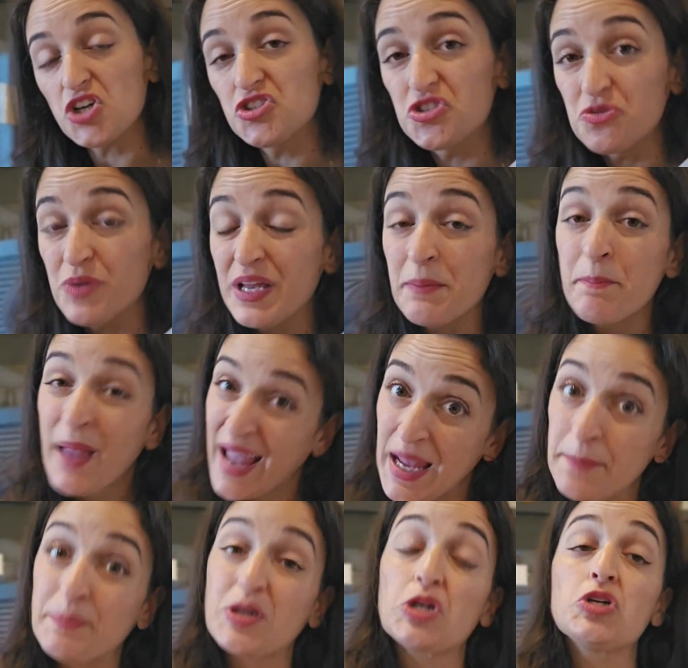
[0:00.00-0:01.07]
doing
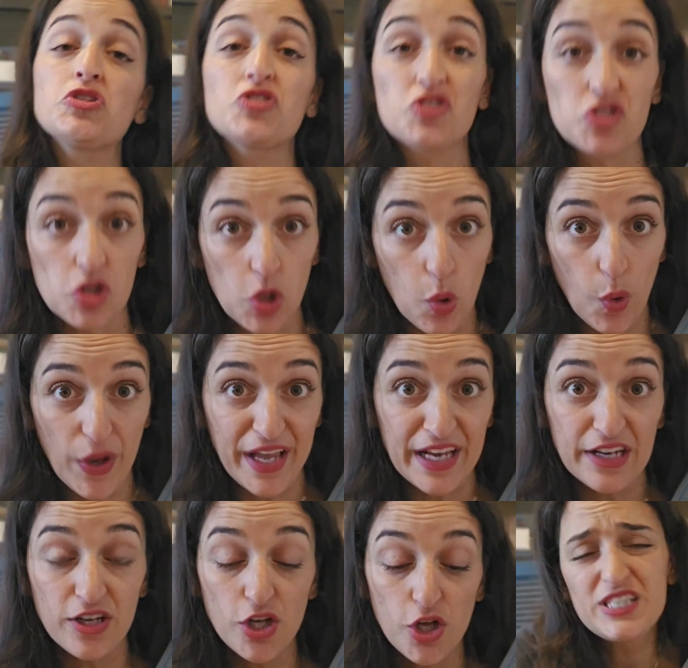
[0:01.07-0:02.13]
paper
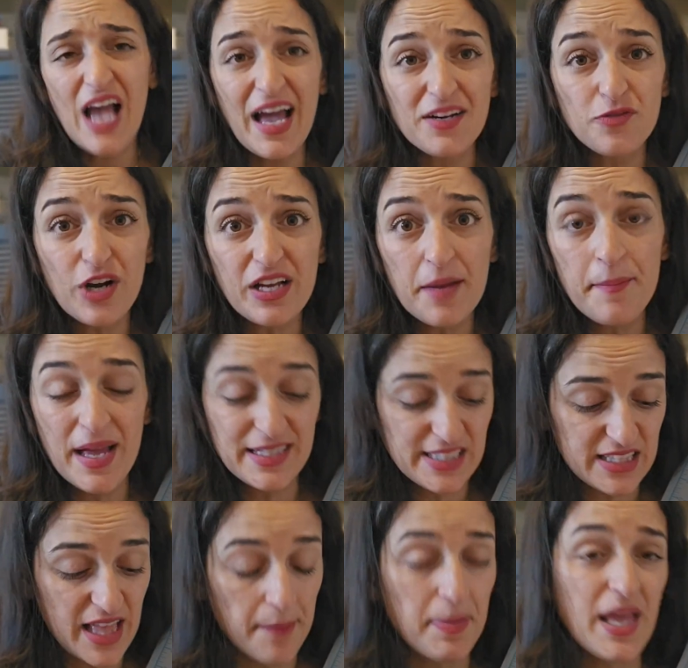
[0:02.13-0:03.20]
sloyd. It's kind of recommended
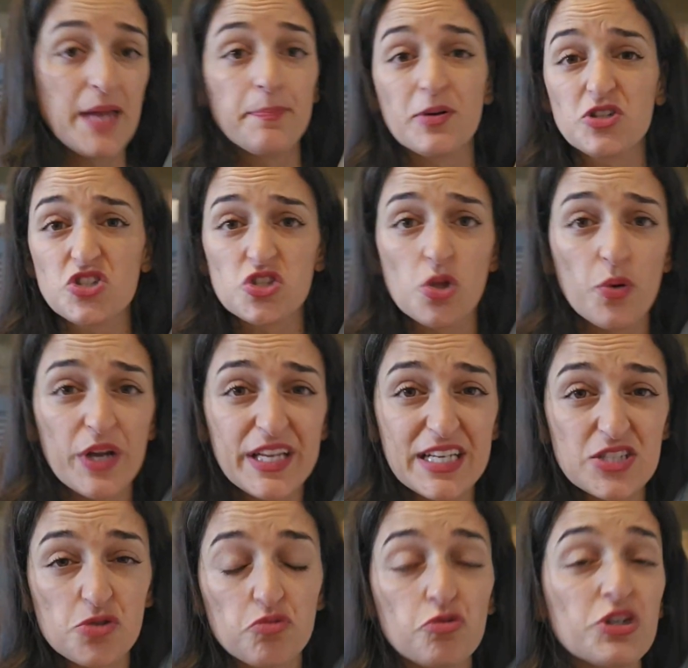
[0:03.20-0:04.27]
that paper sloyd
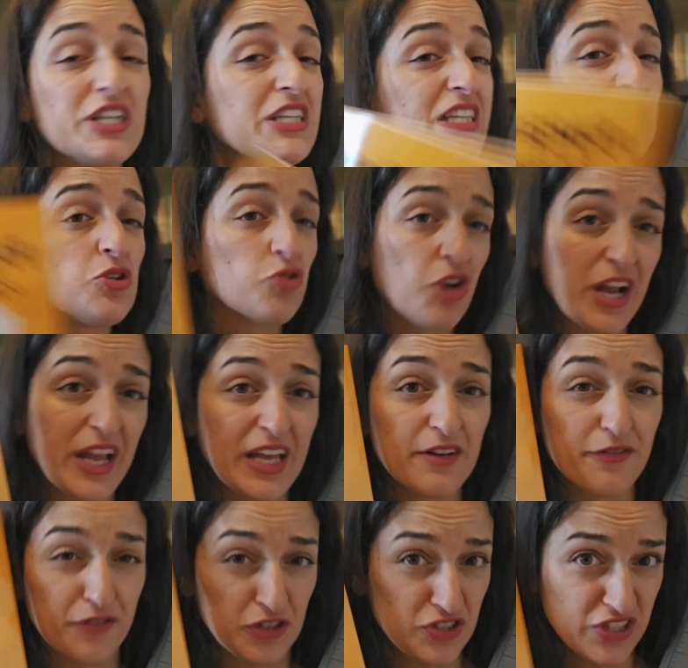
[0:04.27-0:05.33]
is really great
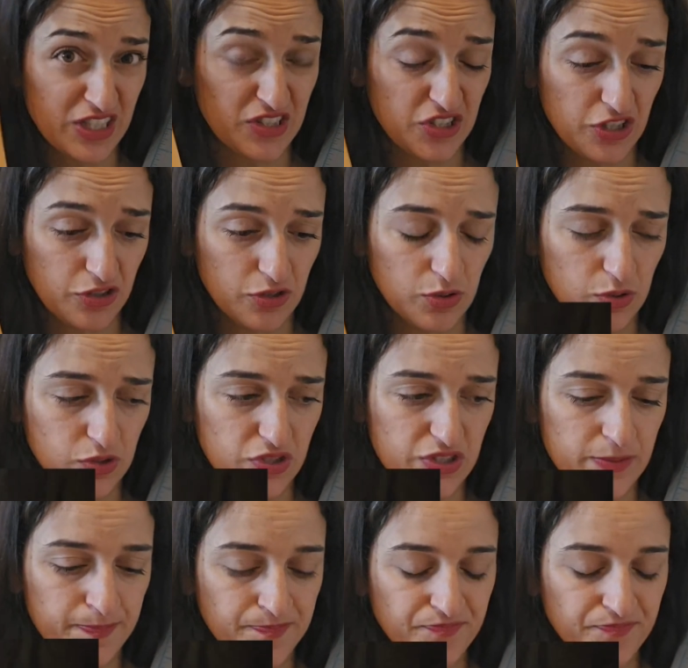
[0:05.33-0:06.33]
for 6-year-olds.